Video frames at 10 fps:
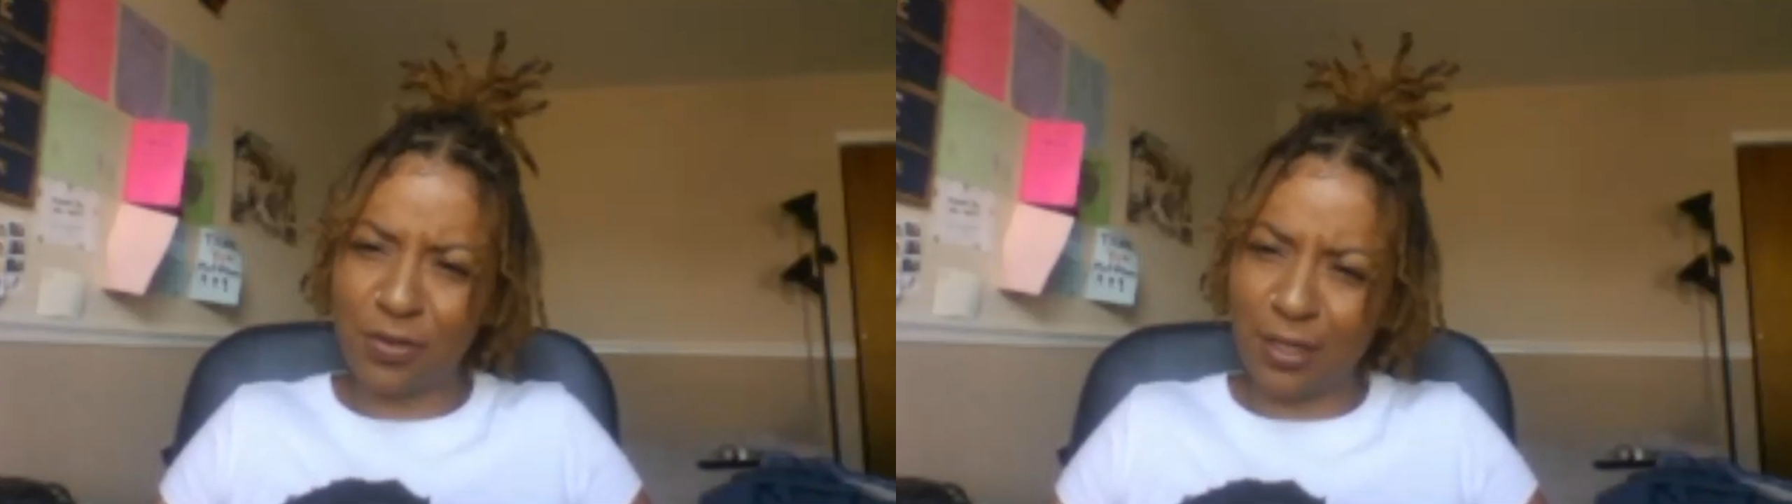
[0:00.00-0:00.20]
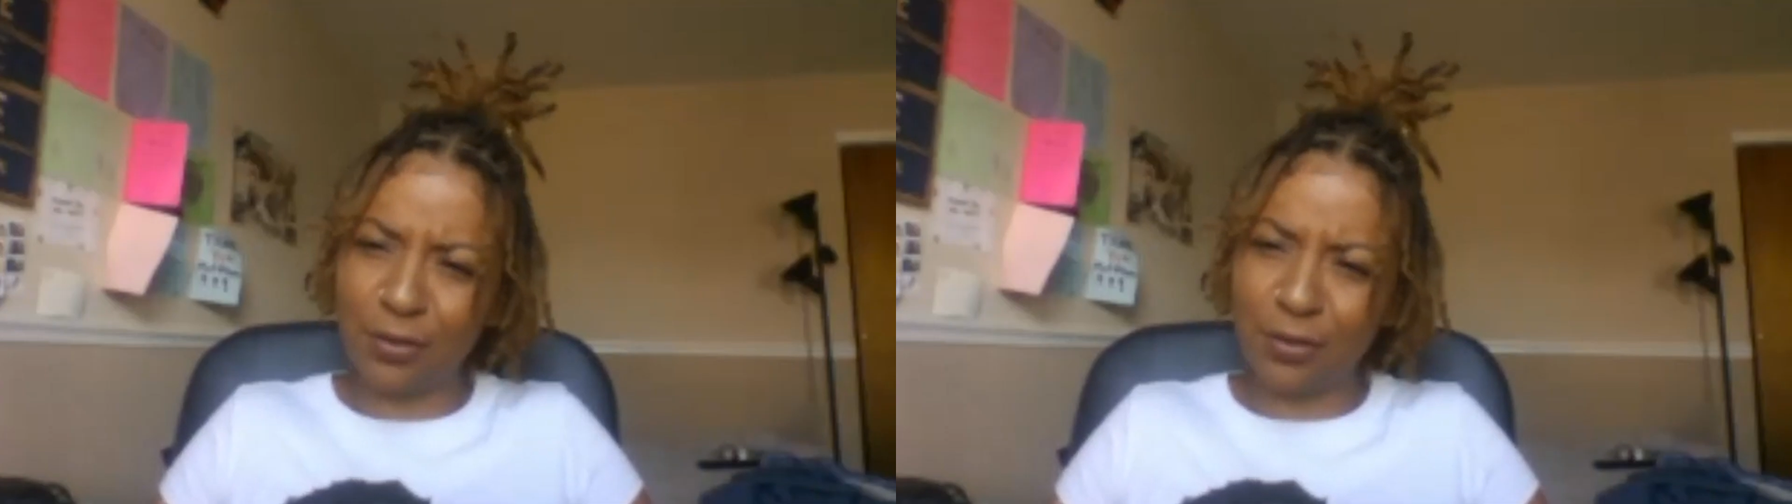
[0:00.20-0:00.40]

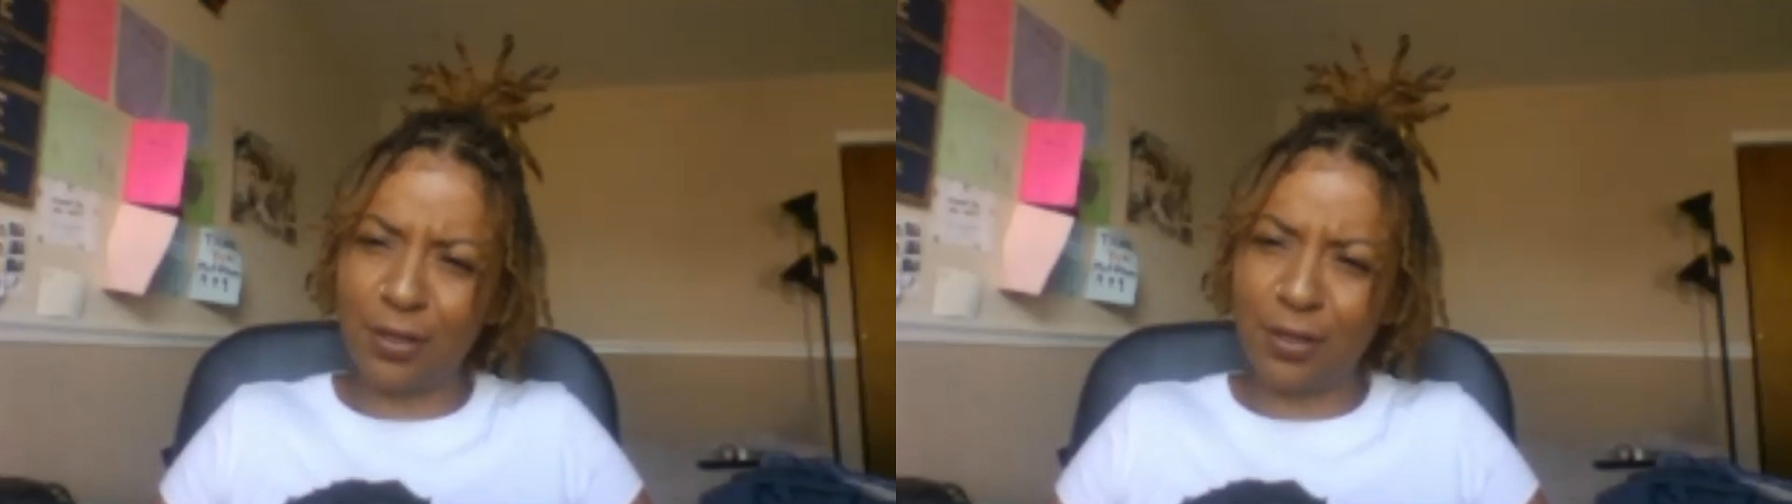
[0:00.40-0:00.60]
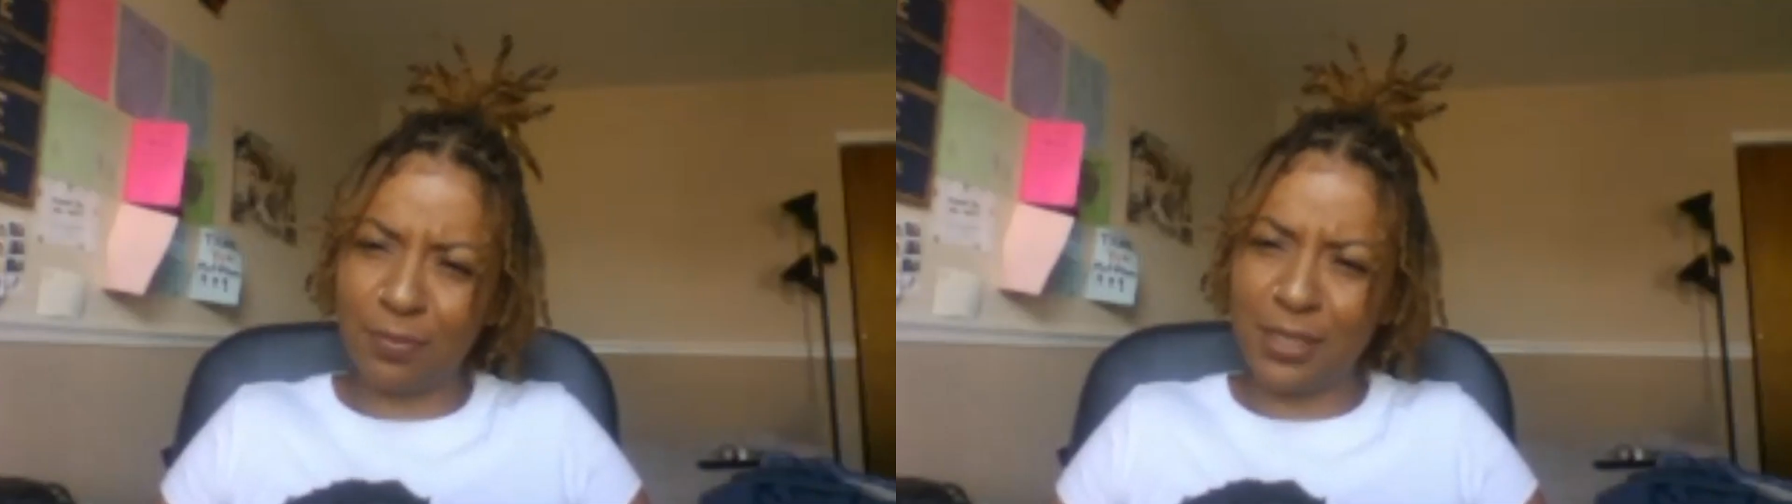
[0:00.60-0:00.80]
think it'll
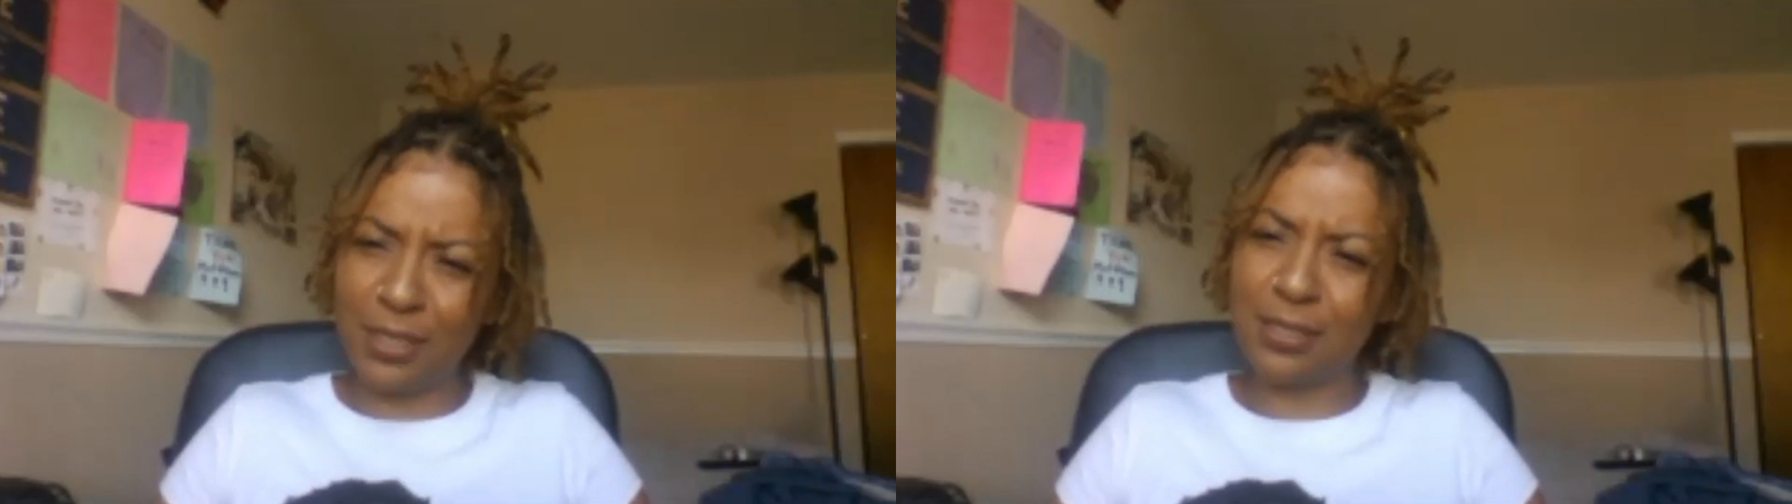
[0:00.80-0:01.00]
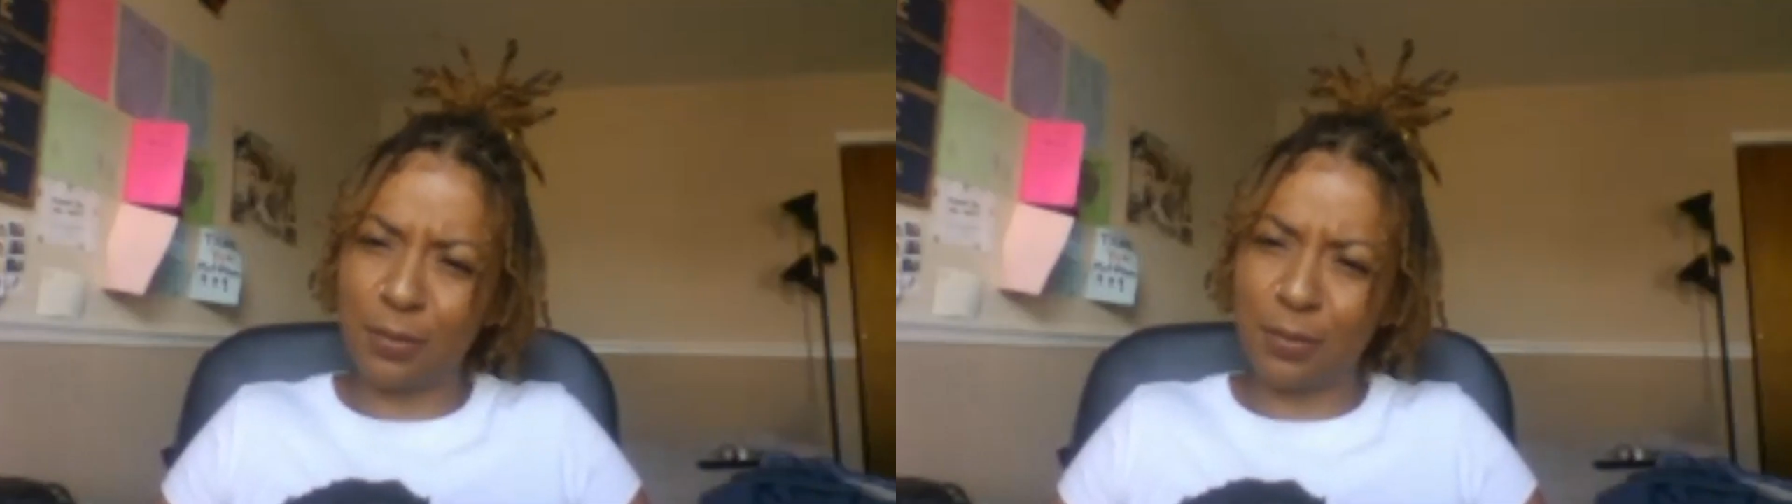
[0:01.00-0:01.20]
let me
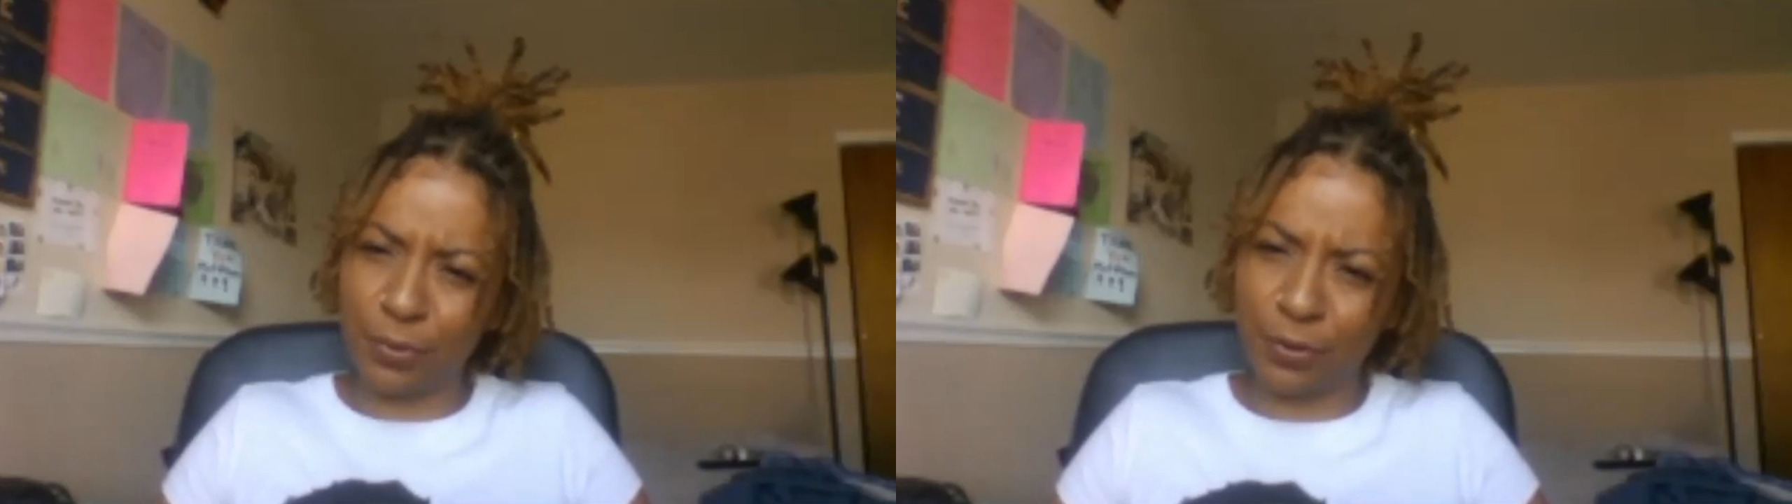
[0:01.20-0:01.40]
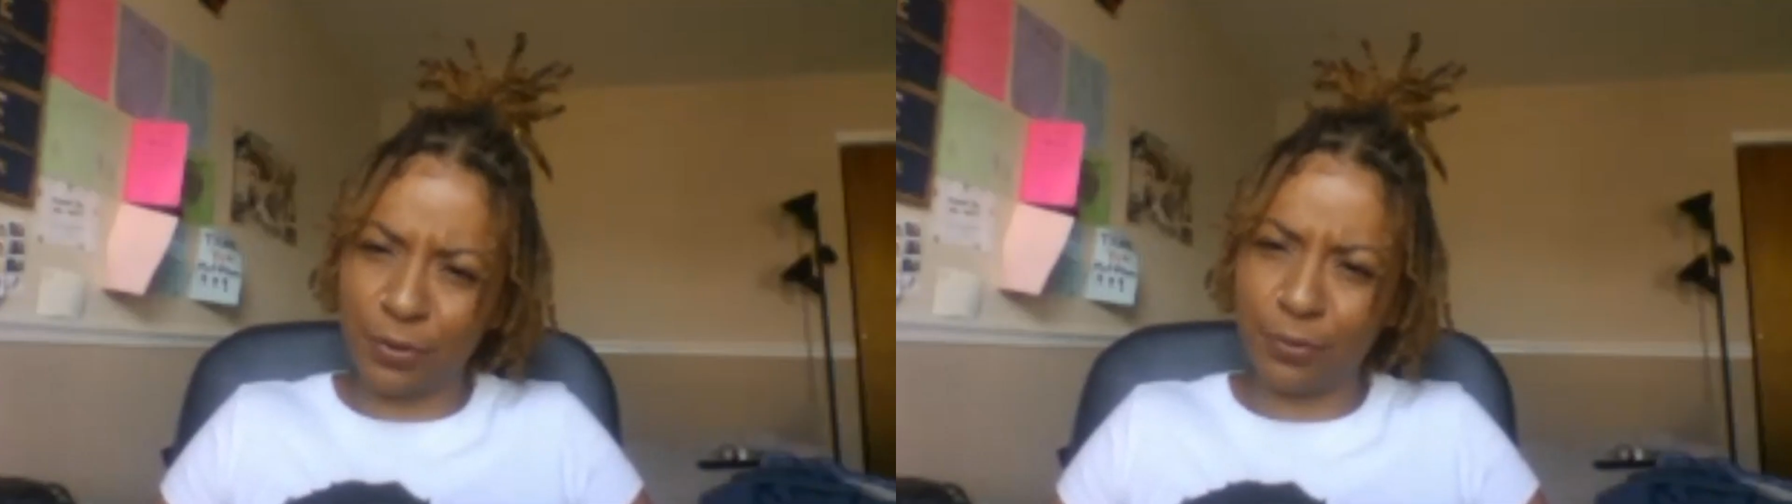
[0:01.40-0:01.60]
sleep
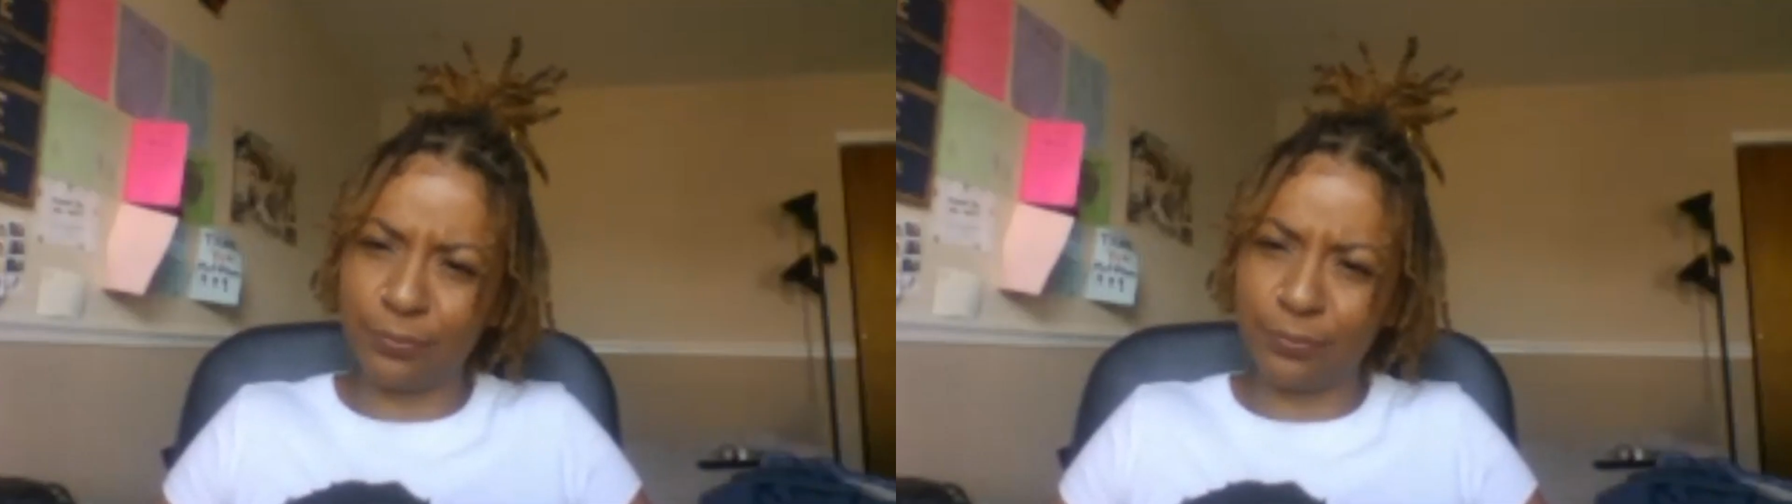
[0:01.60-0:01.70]
with you.